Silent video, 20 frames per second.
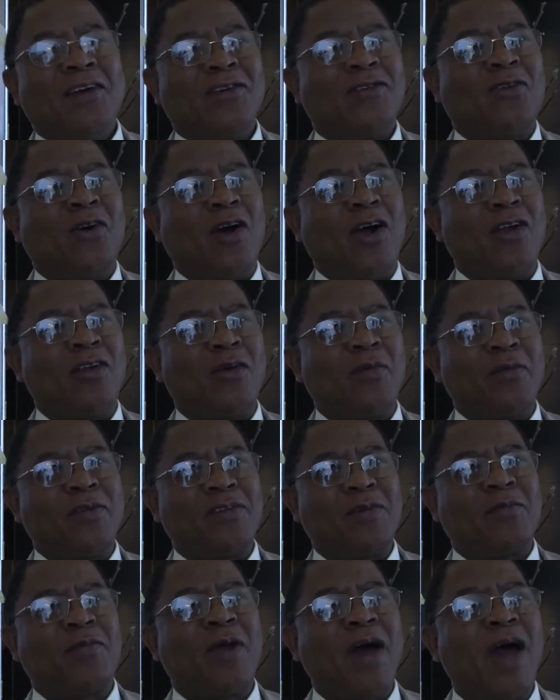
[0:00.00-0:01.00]
So I'll not be
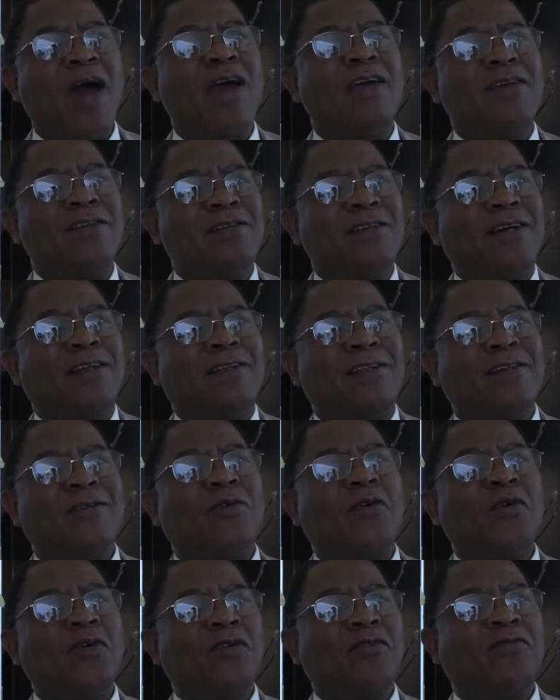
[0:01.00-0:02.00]
surprised that
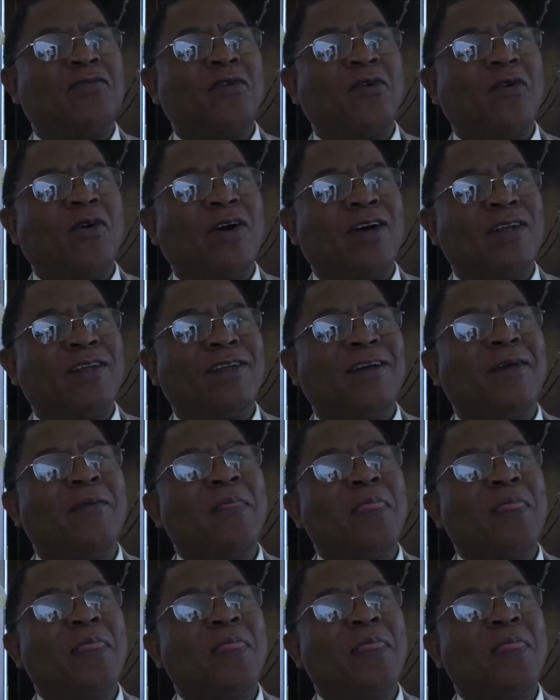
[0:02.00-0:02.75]
going forward,